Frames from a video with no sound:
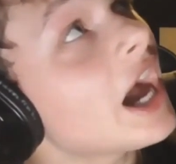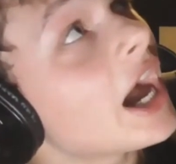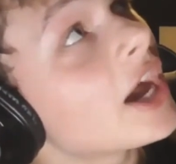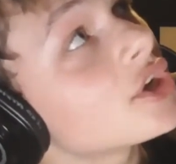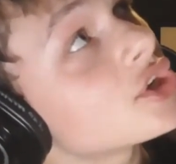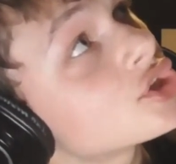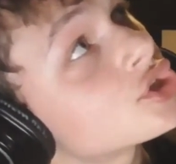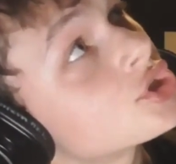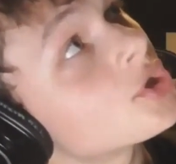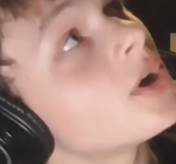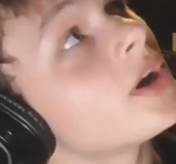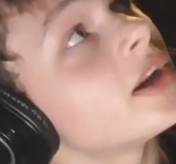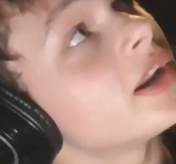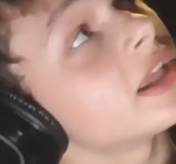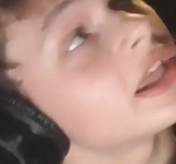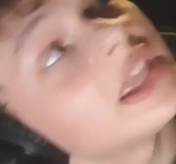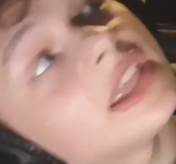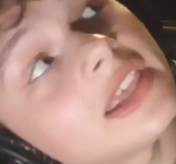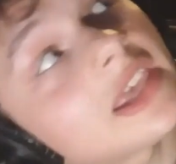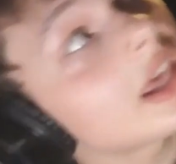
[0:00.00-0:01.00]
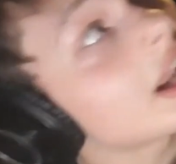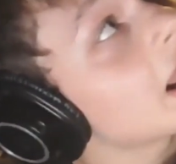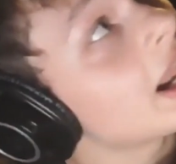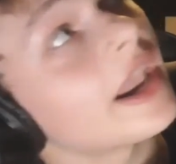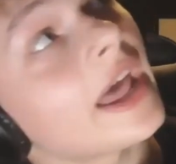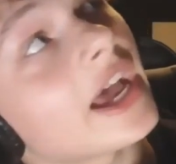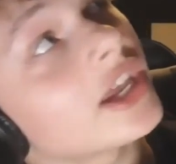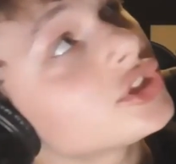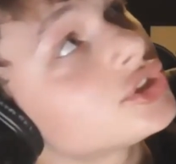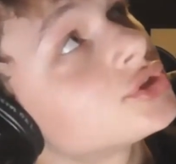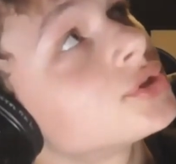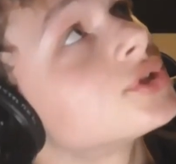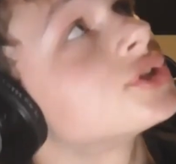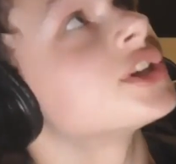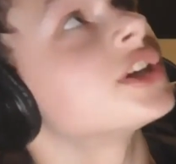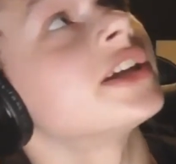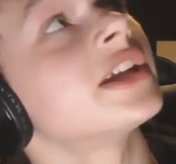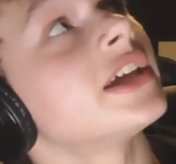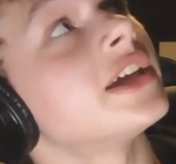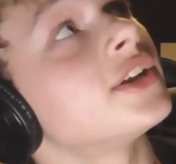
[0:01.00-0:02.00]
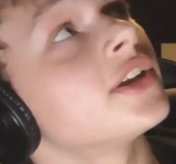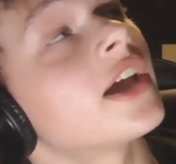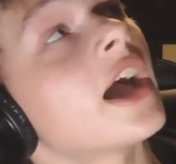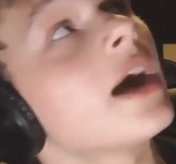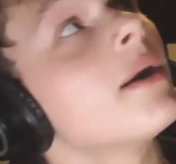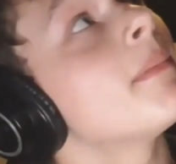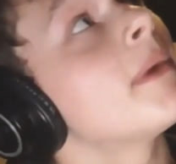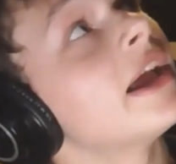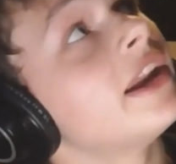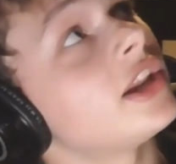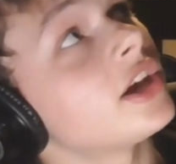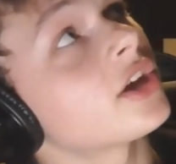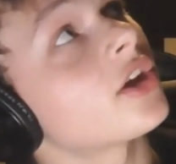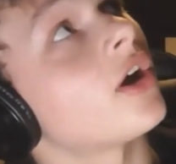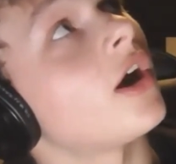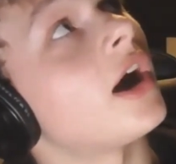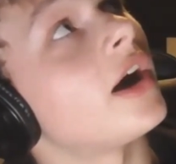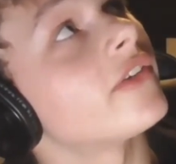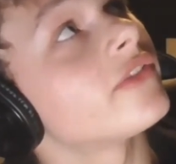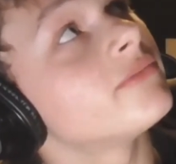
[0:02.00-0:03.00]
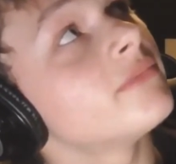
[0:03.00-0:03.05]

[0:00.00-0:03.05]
should get on estrogen and cut my dick off.